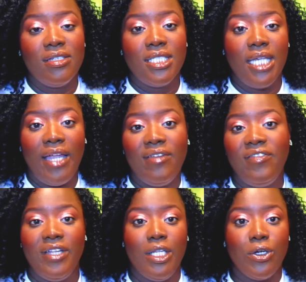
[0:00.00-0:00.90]
skin
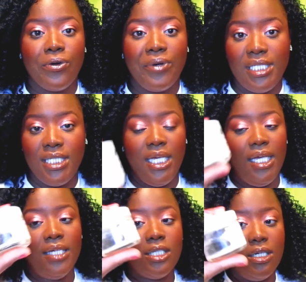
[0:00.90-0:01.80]
feeling
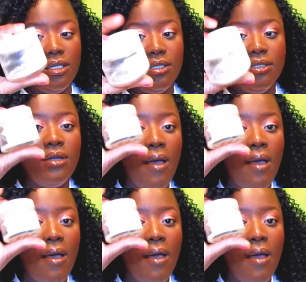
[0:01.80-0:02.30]
greasy. So